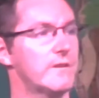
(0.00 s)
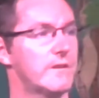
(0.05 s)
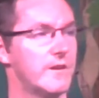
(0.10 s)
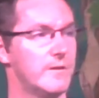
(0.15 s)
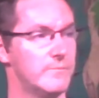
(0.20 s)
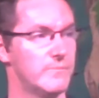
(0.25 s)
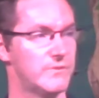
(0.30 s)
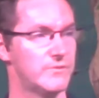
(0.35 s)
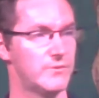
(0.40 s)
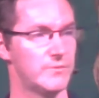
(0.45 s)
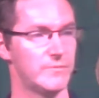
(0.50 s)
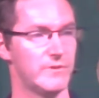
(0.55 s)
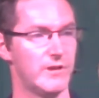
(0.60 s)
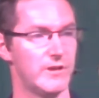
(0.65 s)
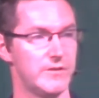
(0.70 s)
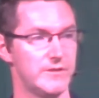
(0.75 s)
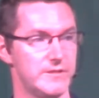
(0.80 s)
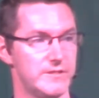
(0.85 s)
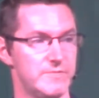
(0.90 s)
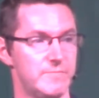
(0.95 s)
comes from the
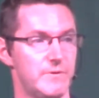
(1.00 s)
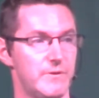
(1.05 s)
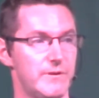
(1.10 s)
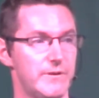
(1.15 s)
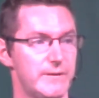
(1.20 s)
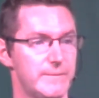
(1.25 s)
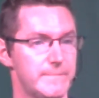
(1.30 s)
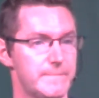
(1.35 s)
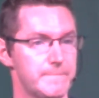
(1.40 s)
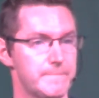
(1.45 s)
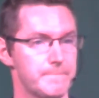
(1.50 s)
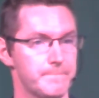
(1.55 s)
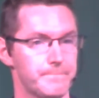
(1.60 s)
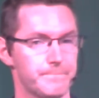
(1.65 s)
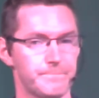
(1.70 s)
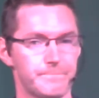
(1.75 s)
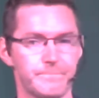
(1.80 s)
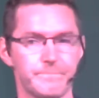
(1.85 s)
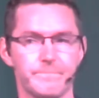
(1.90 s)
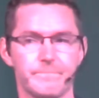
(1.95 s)
Holy Spirit.
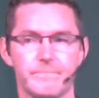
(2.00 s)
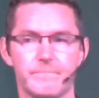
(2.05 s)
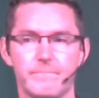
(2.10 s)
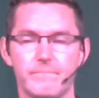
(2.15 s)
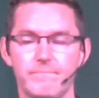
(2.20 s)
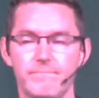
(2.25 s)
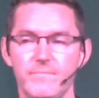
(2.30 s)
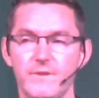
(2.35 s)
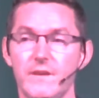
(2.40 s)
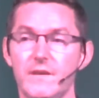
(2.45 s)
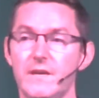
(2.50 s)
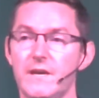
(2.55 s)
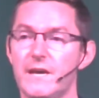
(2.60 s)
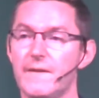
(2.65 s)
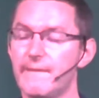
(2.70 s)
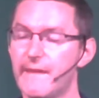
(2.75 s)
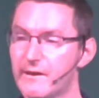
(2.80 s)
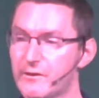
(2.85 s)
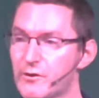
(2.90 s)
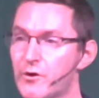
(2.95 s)
And
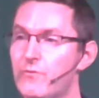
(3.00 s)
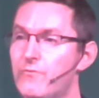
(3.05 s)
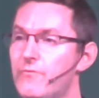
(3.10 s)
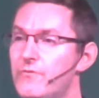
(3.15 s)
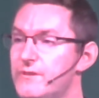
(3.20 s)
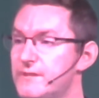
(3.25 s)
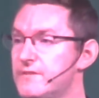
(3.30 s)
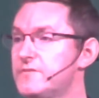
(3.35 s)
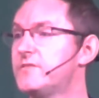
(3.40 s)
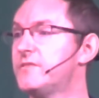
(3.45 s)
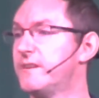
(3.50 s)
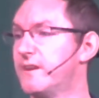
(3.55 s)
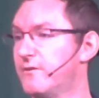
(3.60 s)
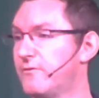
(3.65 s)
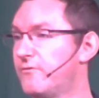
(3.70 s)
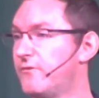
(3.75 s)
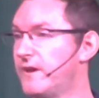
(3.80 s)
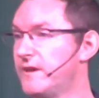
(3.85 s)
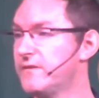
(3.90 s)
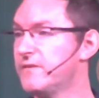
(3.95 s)
that confidence in our
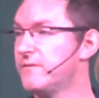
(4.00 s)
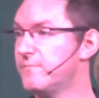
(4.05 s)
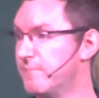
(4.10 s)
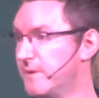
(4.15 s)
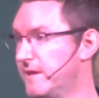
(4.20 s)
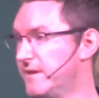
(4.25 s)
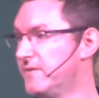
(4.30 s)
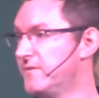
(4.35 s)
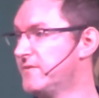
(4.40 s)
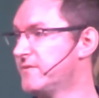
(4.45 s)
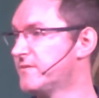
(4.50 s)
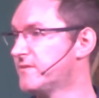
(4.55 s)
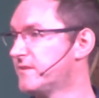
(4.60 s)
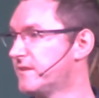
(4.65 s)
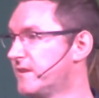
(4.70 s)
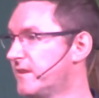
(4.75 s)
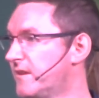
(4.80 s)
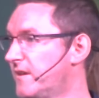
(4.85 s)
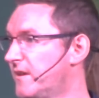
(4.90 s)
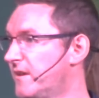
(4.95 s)
faith means
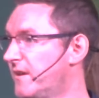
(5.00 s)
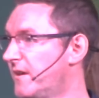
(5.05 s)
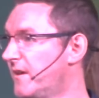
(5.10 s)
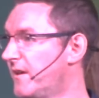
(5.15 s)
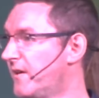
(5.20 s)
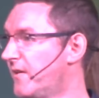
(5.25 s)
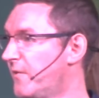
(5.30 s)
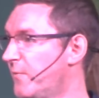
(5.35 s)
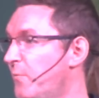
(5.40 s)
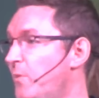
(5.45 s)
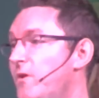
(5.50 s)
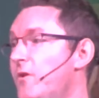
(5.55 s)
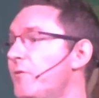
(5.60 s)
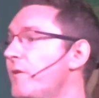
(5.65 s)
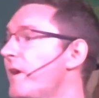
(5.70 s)
we don't